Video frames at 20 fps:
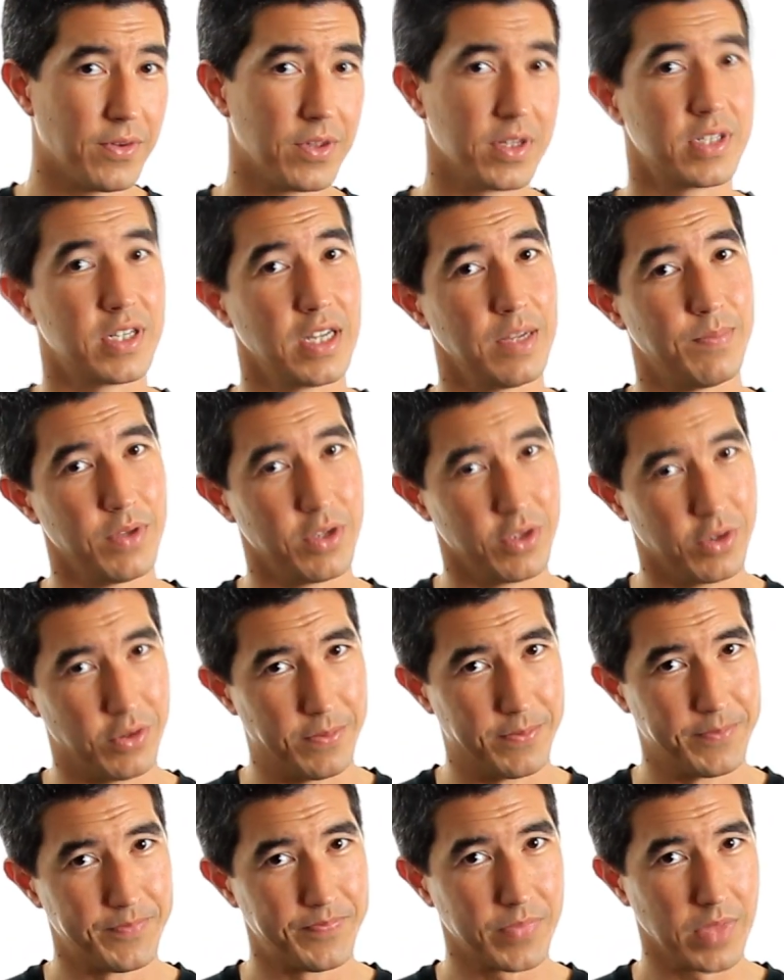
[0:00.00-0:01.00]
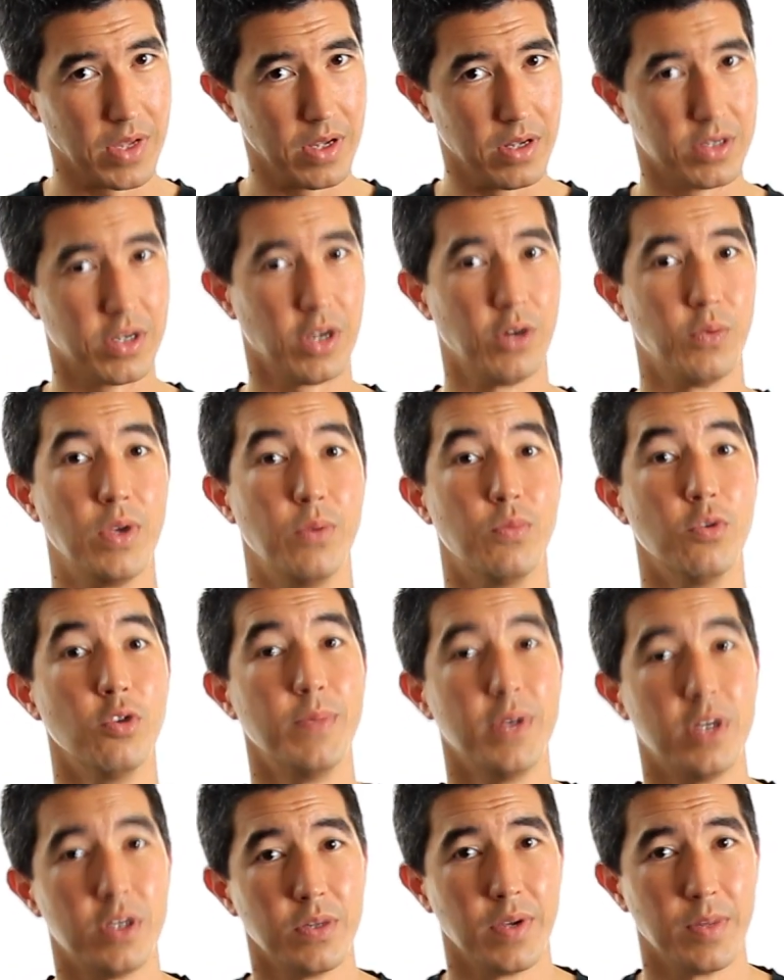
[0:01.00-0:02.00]
for the CPU. So we will
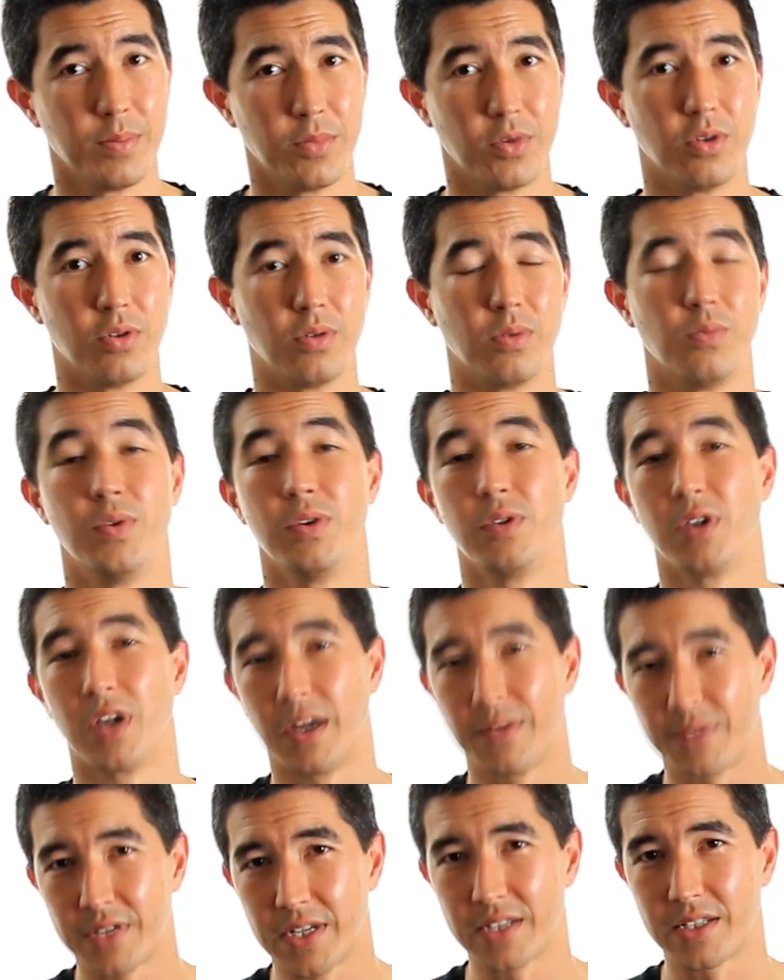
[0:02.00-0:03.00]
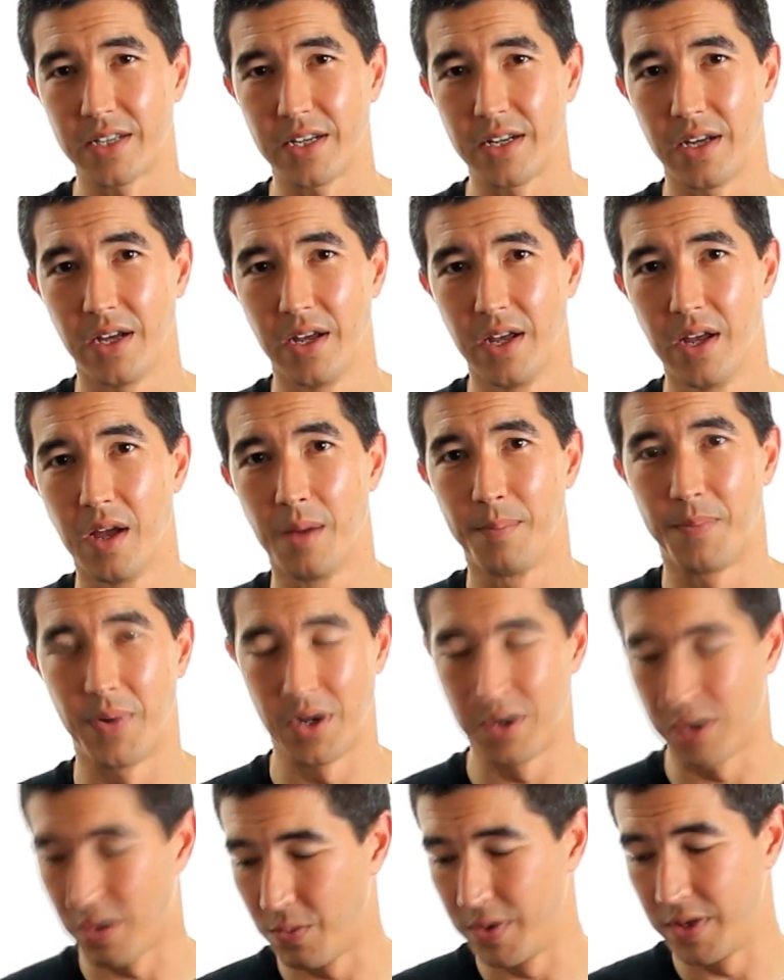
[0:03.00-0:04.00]
be doing more real-life testing,
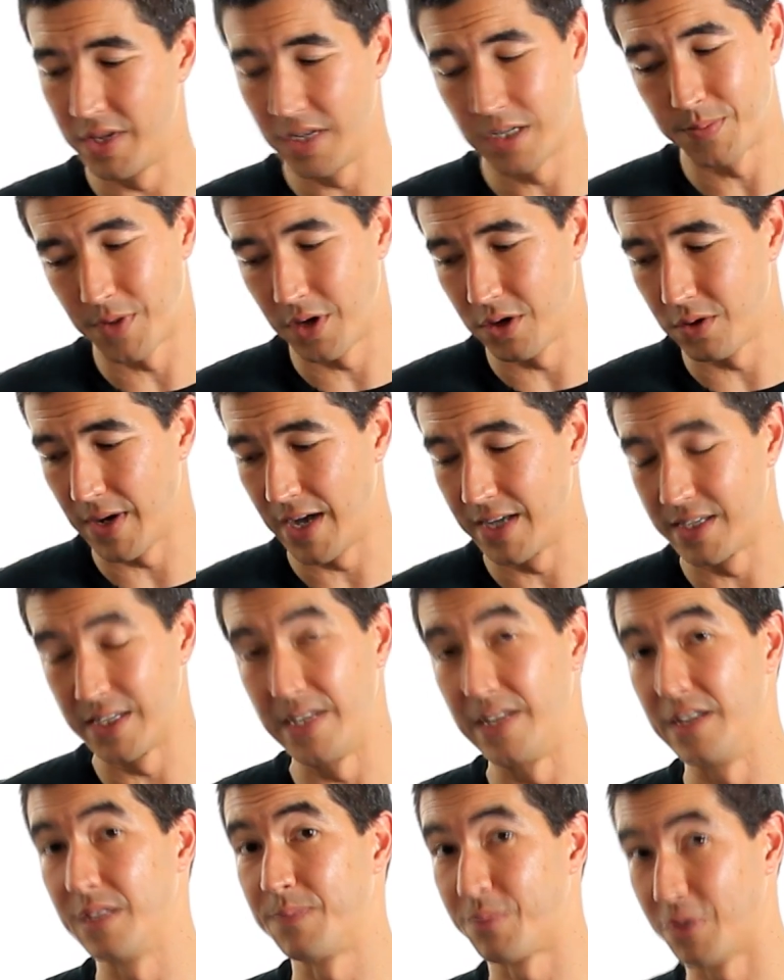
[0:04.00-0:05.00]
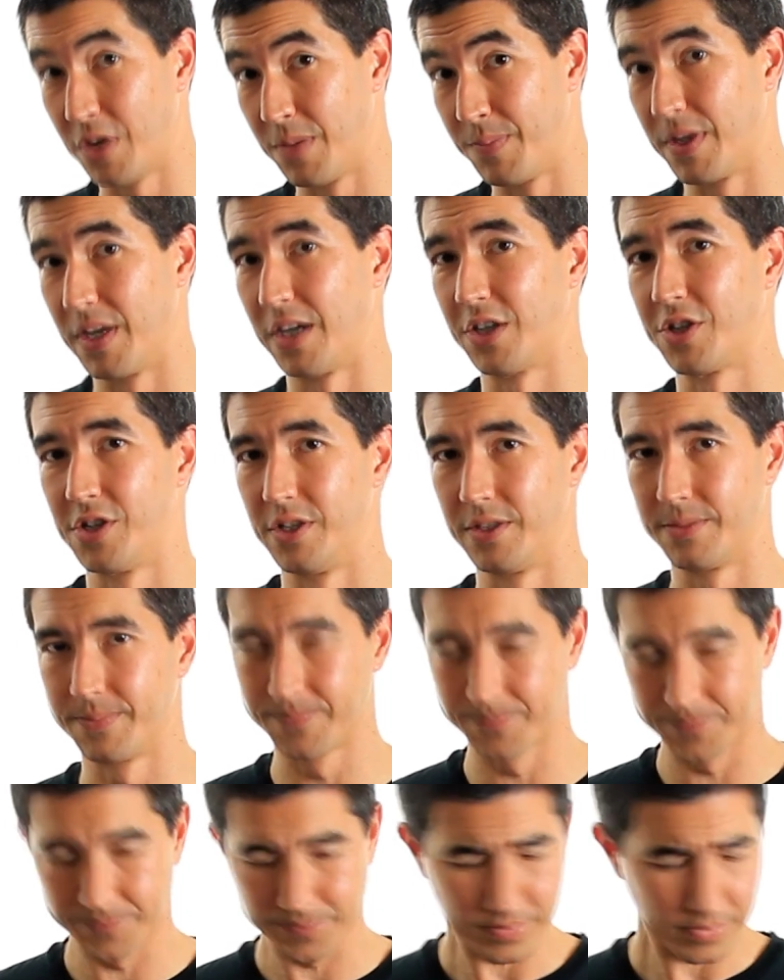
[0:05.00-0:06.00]
but not with this model as it is pre-production.
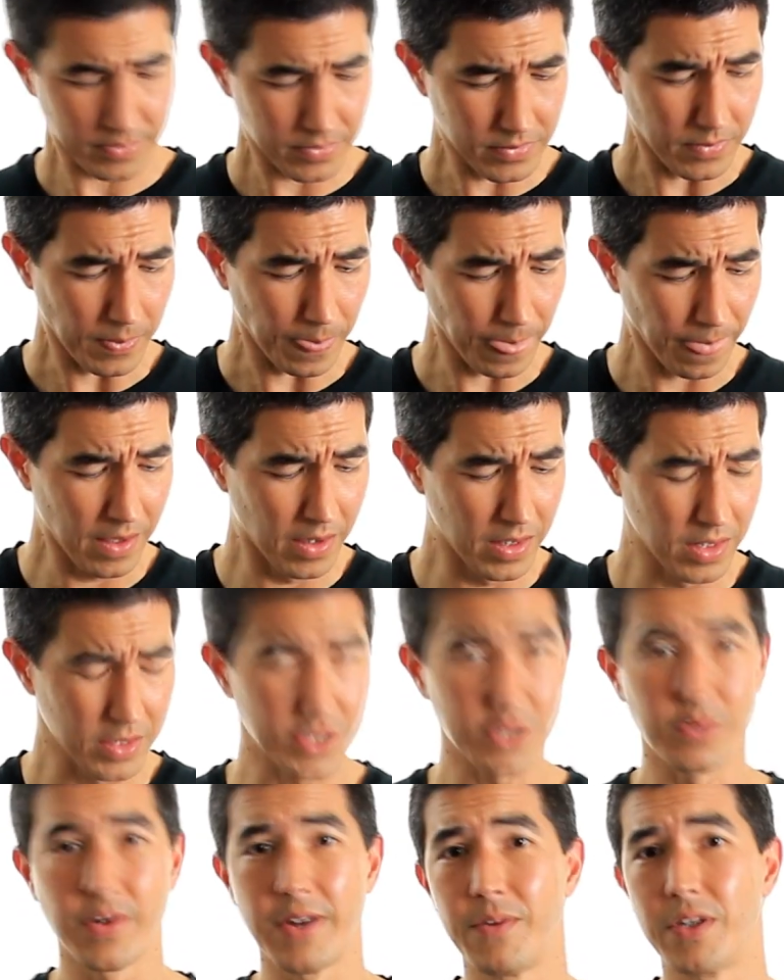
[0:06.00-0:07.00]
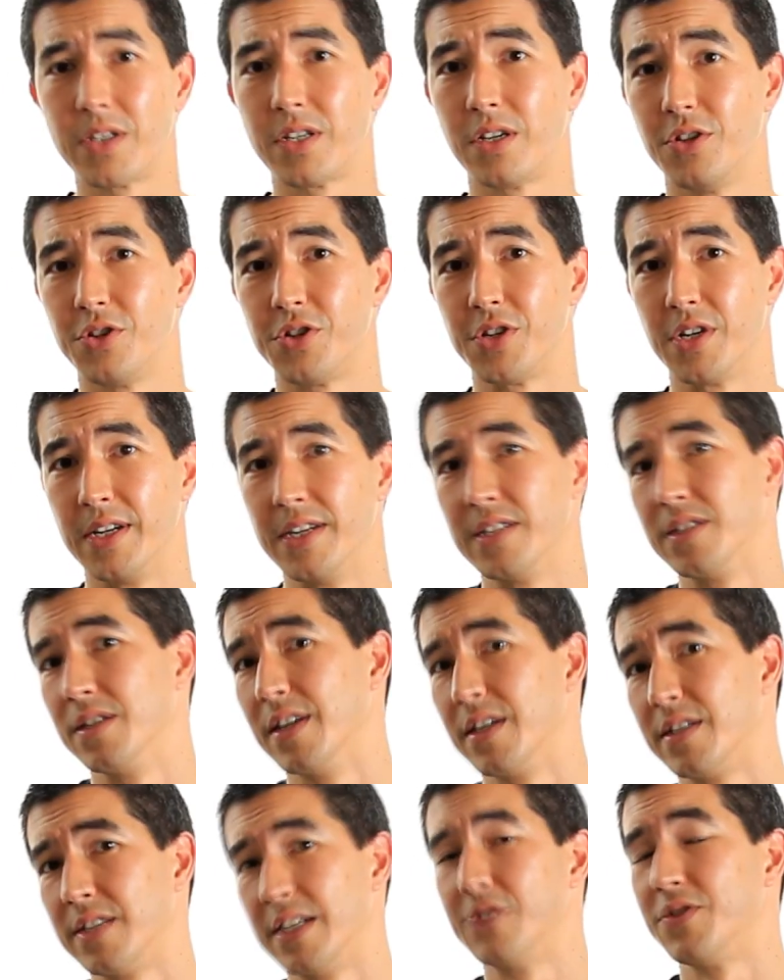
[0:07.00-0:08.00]
Screen resolution is the
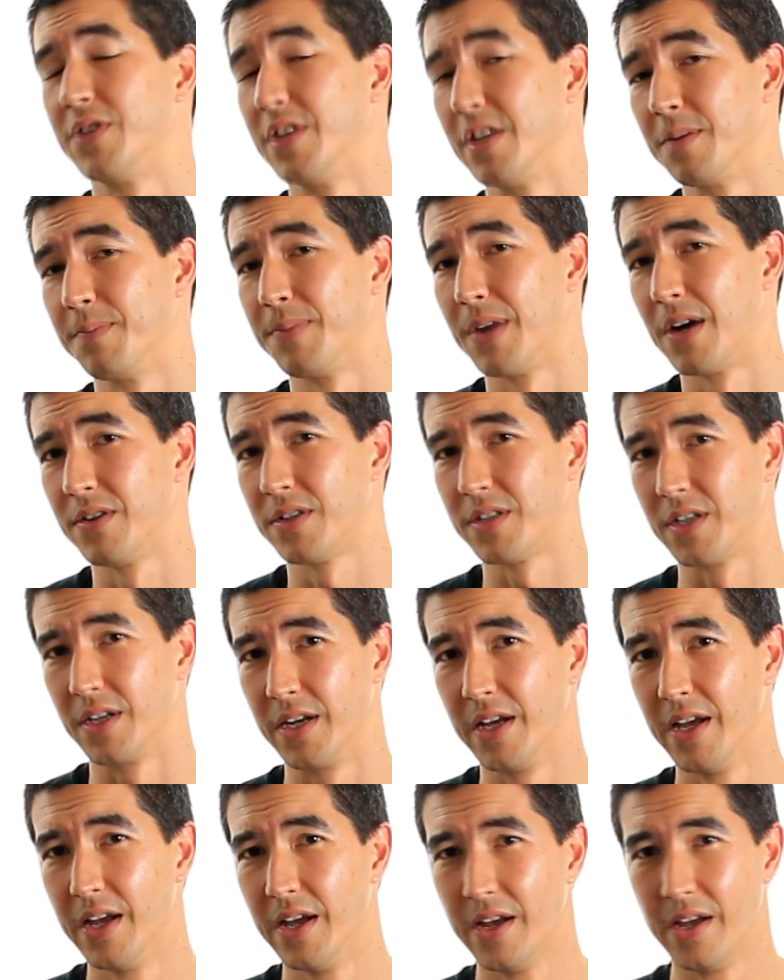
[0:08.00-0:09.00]
next interesting comparison.